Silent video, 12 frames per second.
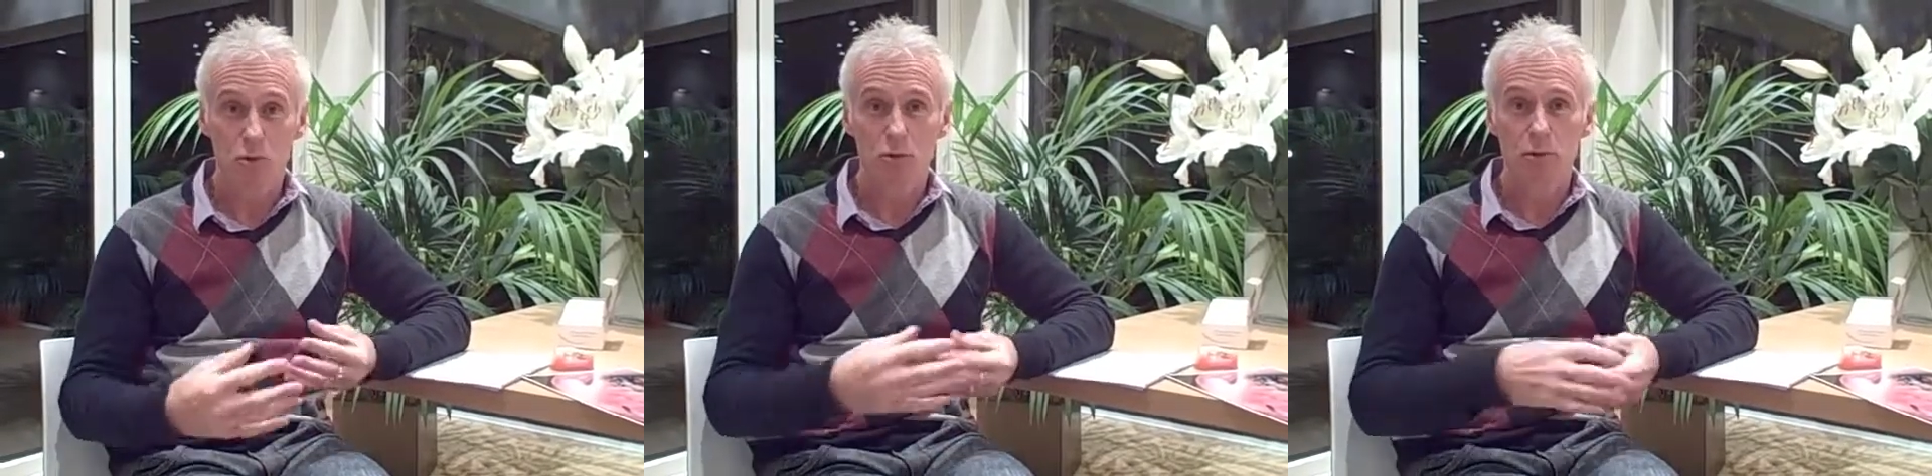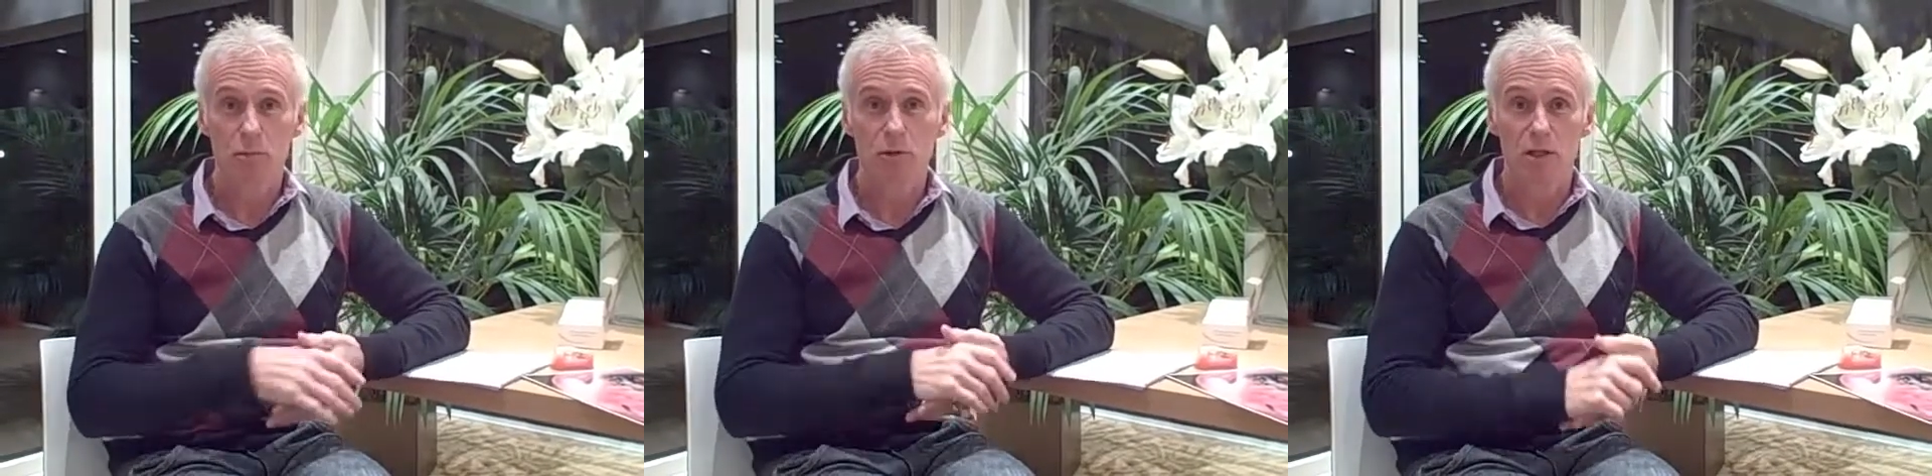
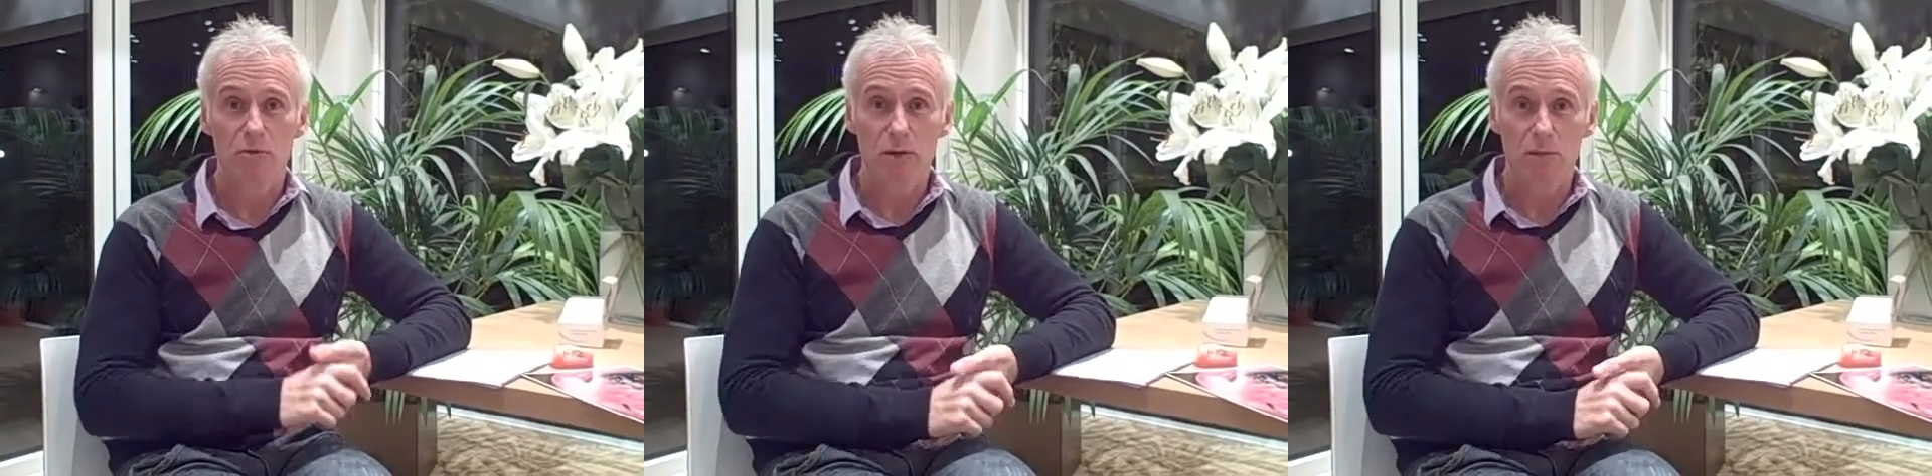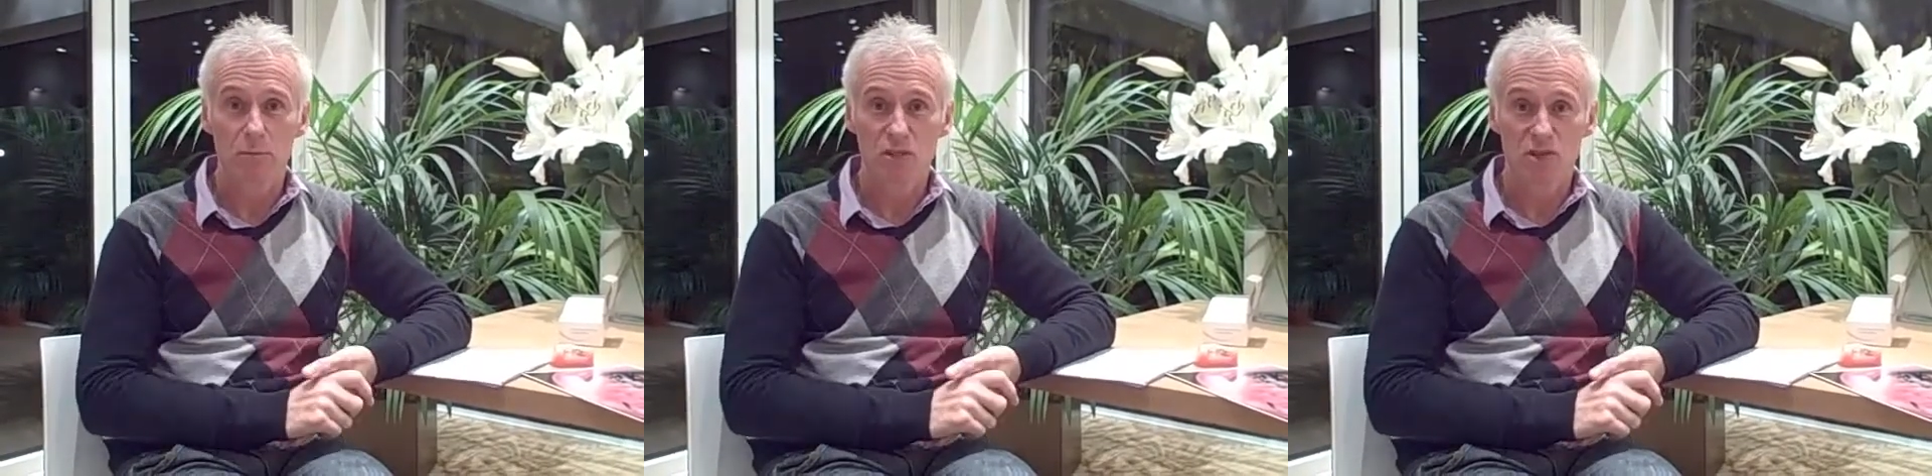hold them in the
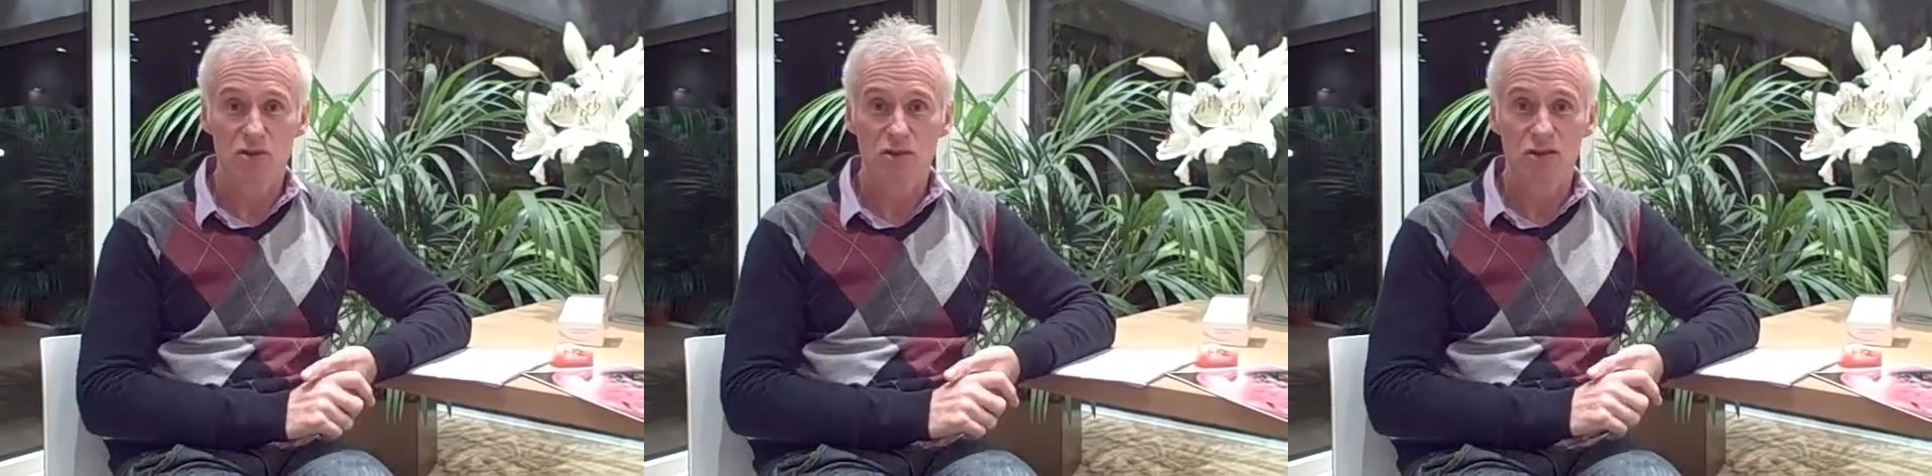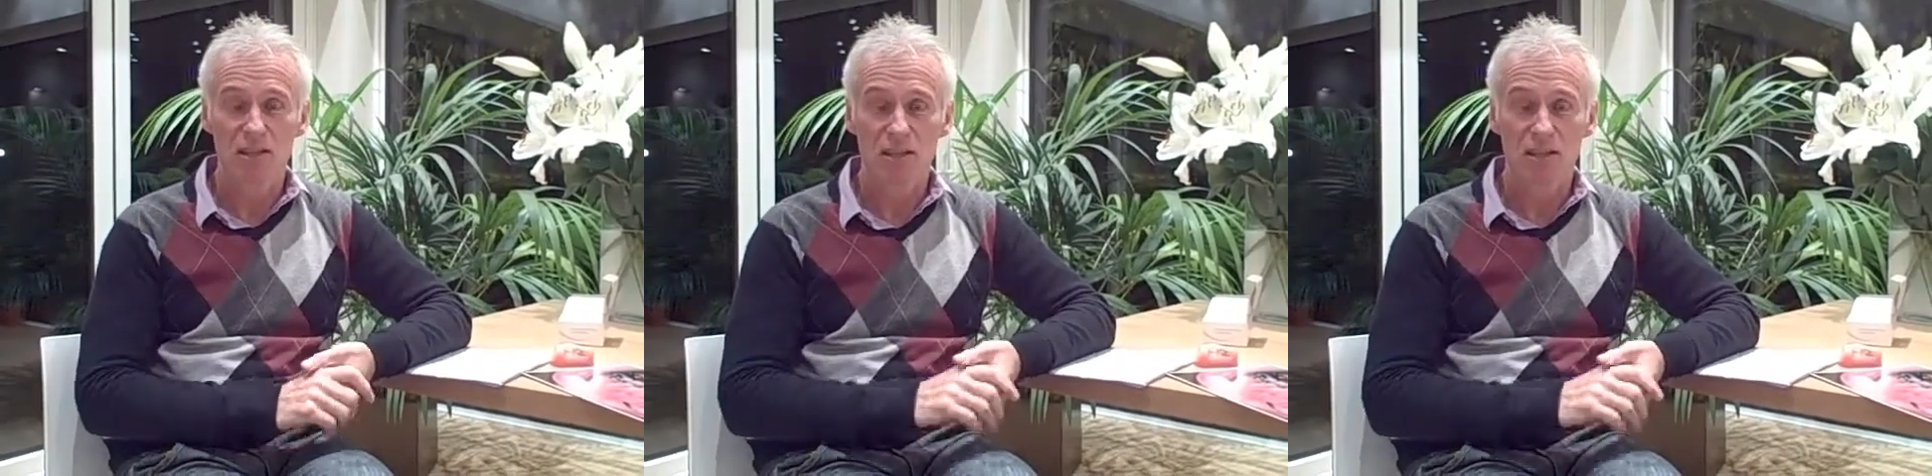right position.